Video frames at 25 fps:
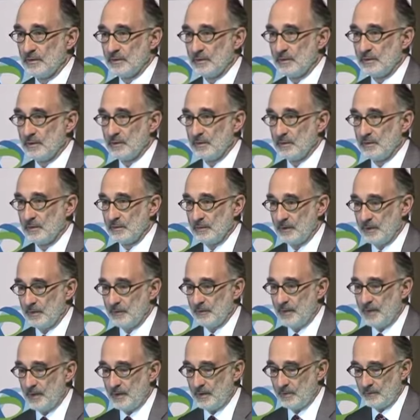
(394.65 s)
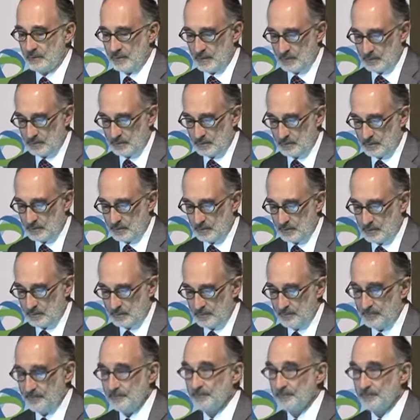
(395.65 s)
that